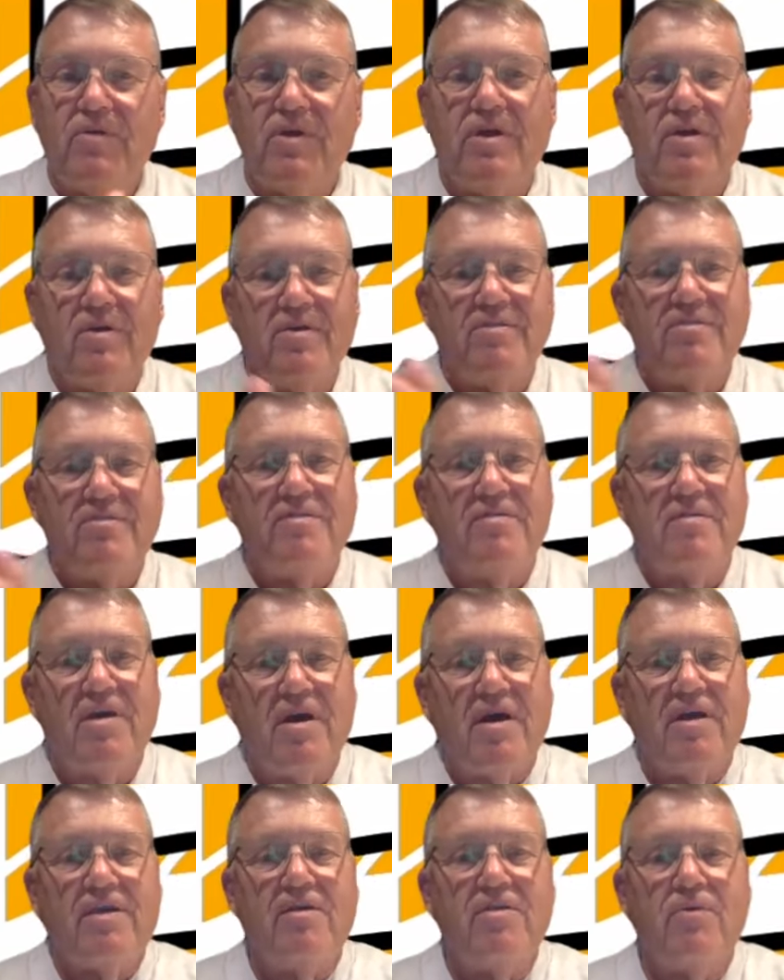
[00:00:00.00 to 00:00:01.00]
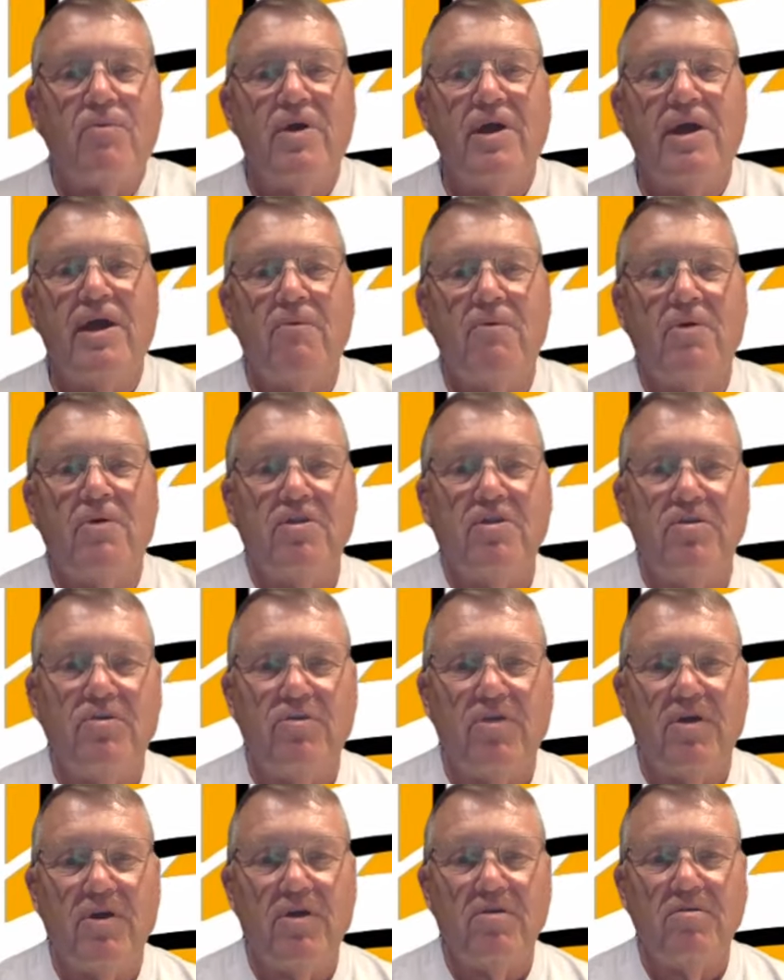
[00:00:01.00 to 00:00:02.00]
you know, this is kind of the way I want to do
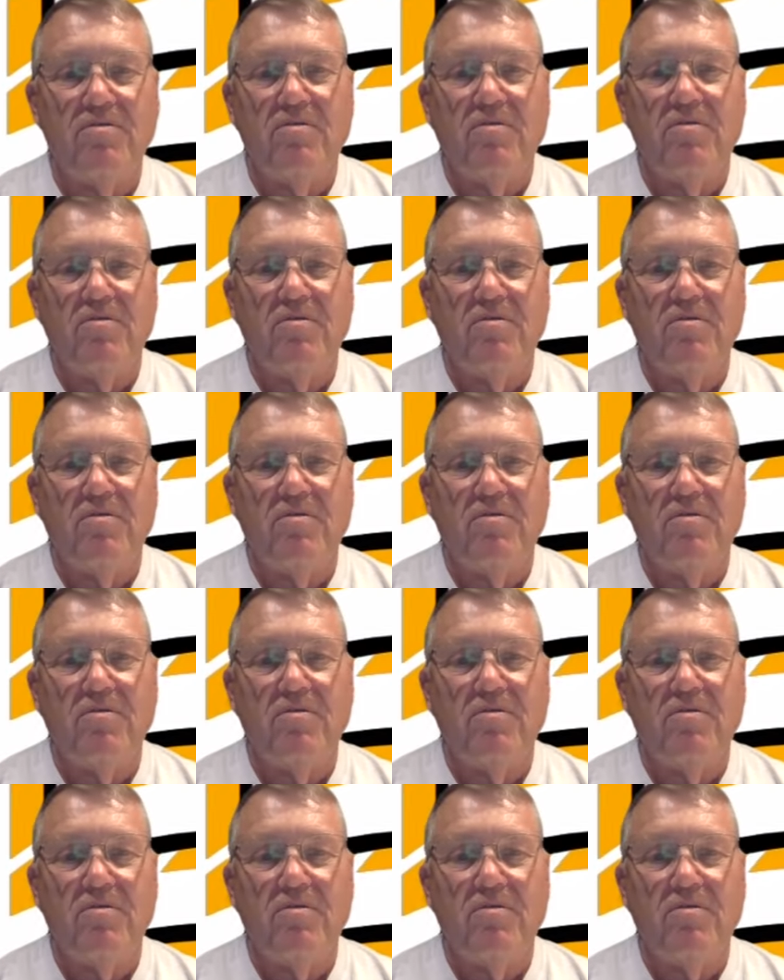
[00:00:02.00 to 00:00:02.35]
things?